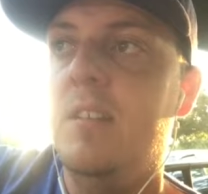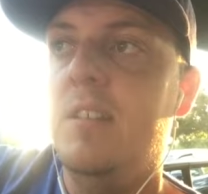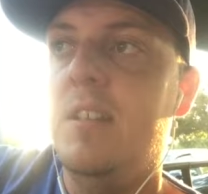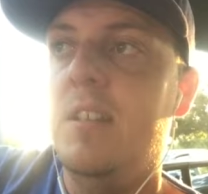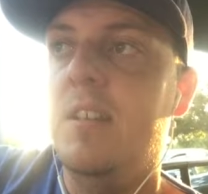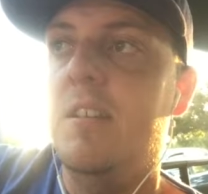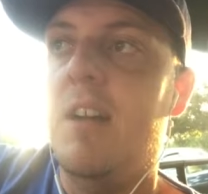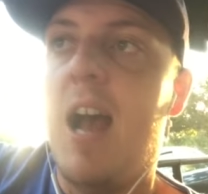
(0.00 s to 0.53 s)

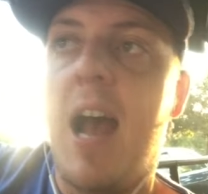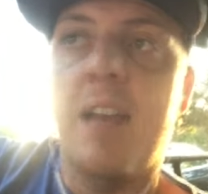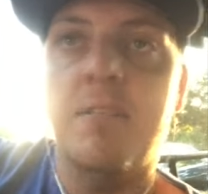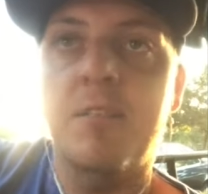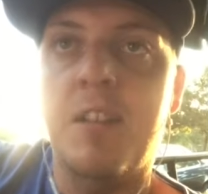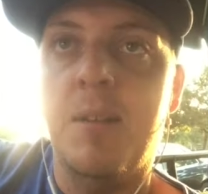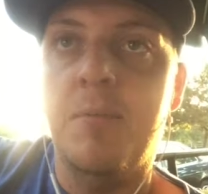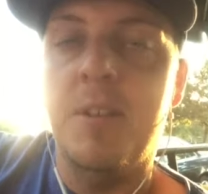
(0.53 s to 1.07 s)

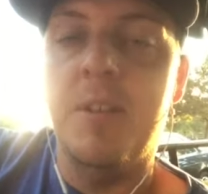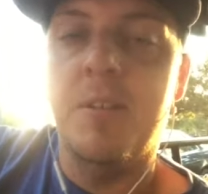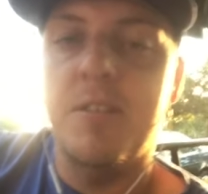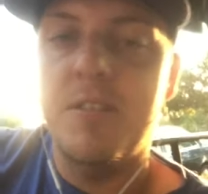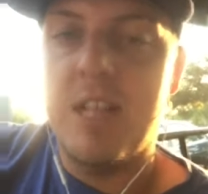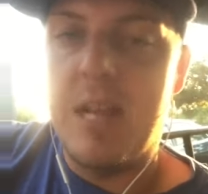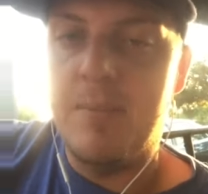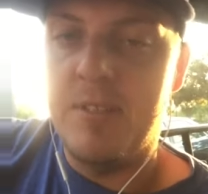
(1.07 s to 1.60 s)
don't come to your
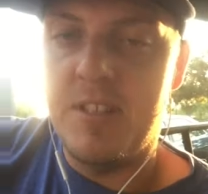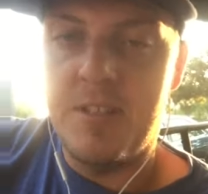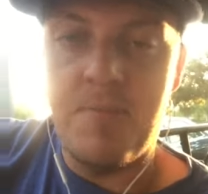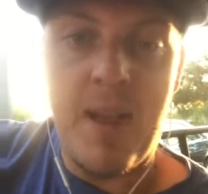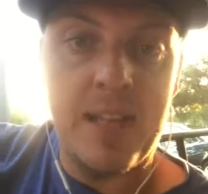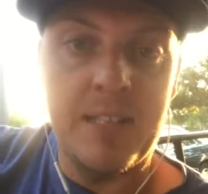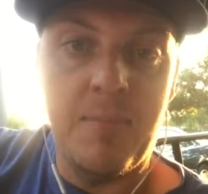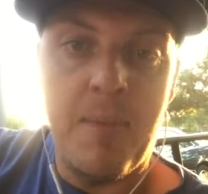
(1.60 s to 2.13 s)
job and
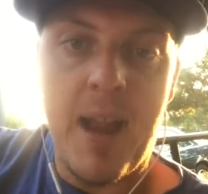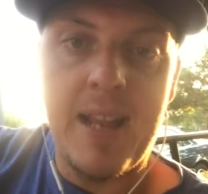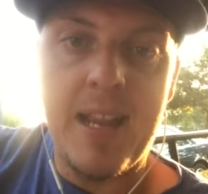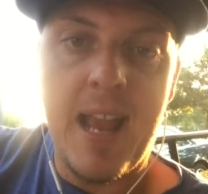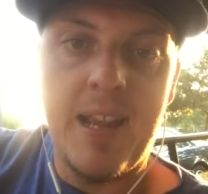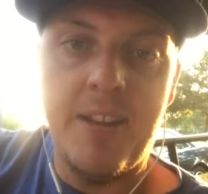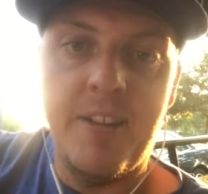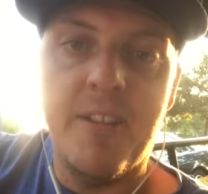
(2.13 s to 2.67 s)
smack the mic
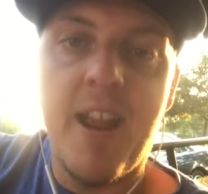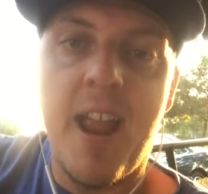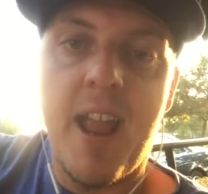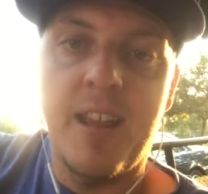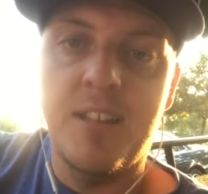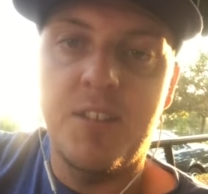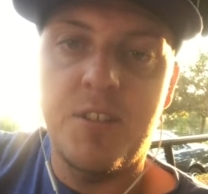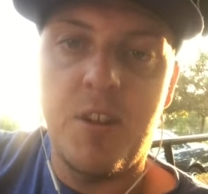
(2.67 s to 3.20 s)
out of your
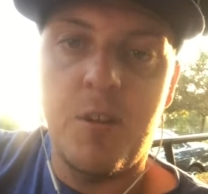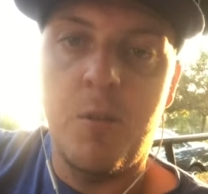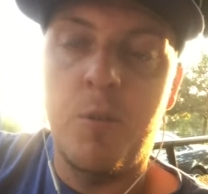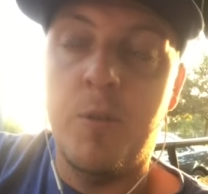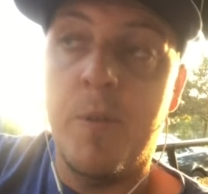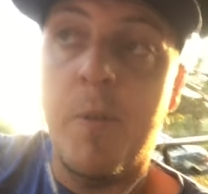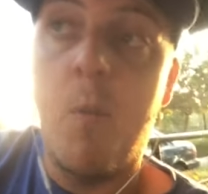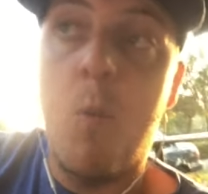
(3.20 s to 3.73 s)
hand and start
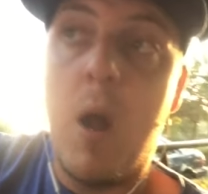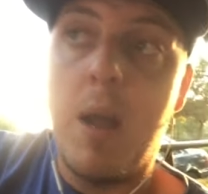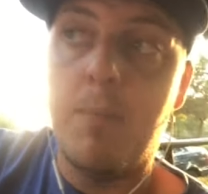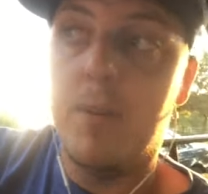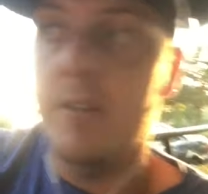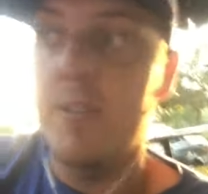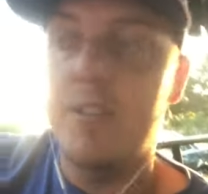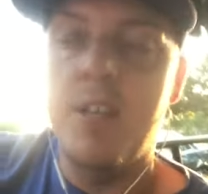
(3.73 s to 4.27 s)
ordering
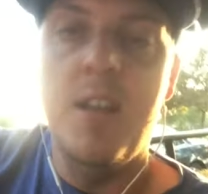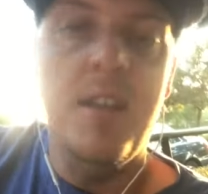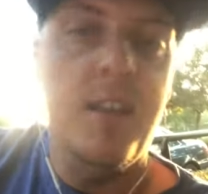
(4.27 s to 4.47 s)
Whoppers.